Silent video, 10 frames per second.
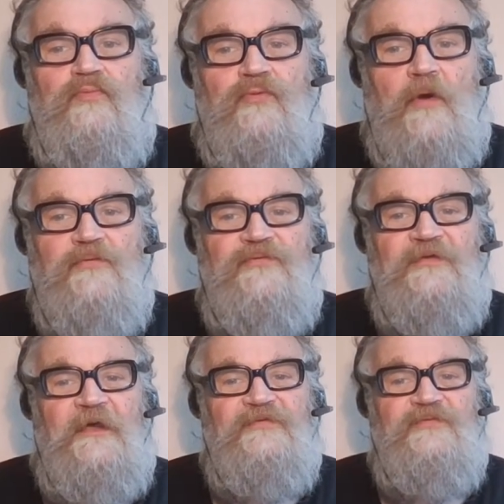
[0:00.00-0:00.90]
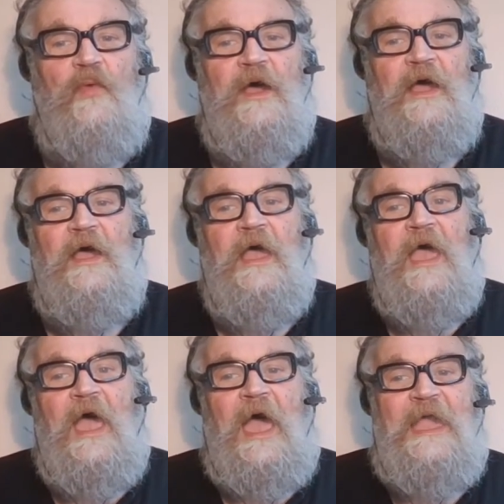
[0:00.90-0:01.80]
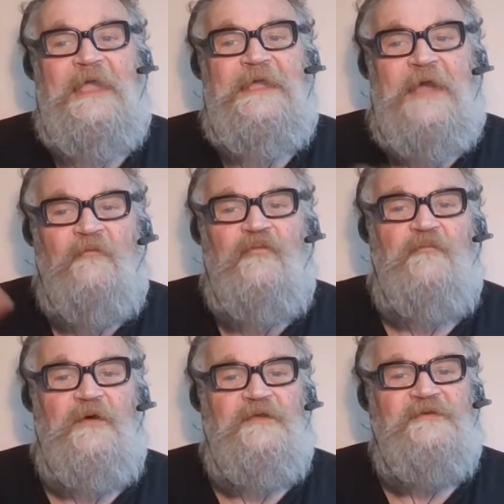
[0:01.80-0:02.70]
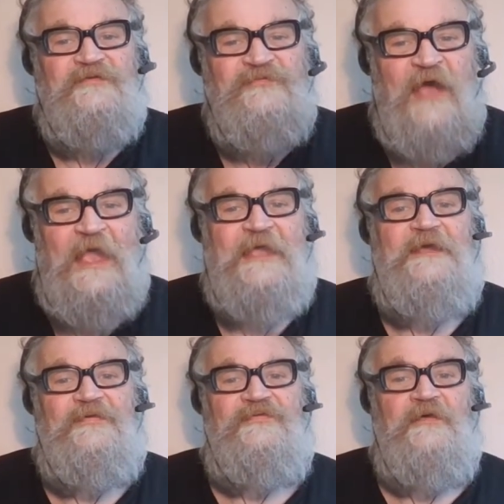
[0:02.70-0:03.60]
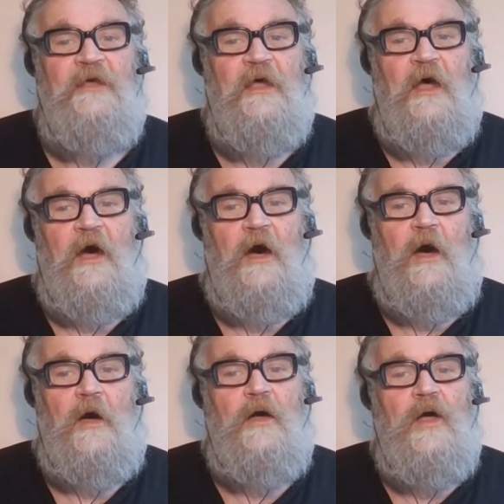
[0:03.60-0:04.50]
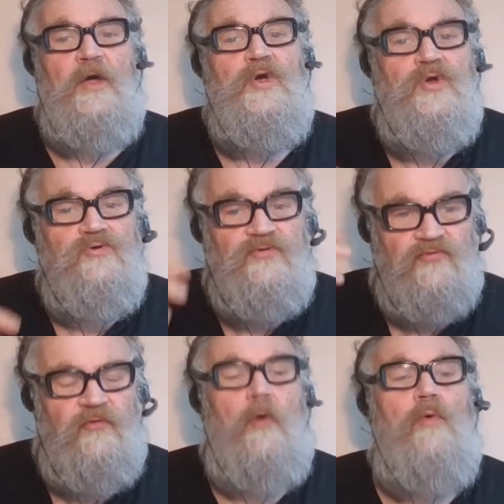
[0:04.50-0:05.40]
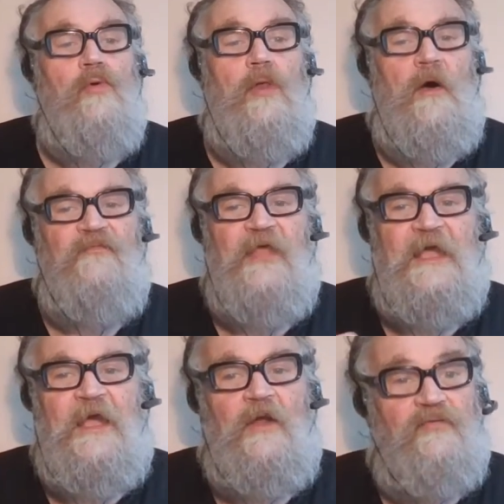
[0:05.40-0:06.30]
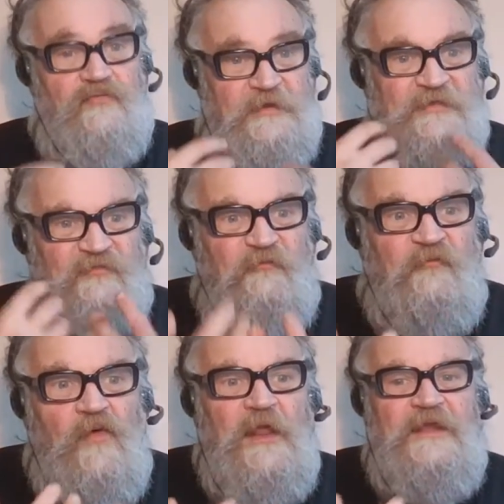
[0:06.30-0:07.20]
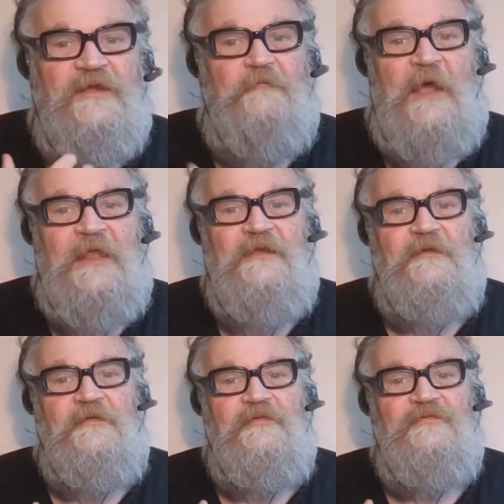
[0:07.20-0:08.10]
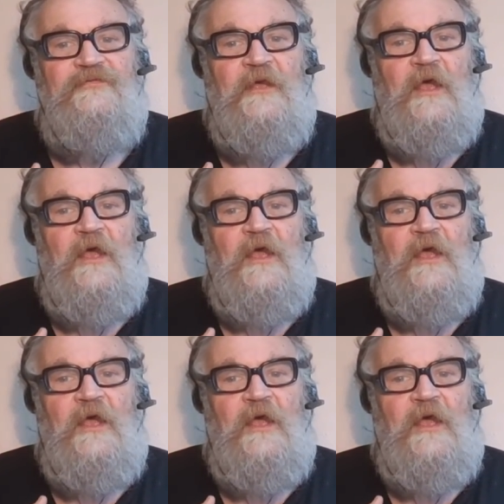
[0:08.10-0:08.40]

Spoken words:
process where a government takes control of their country. It's full independence,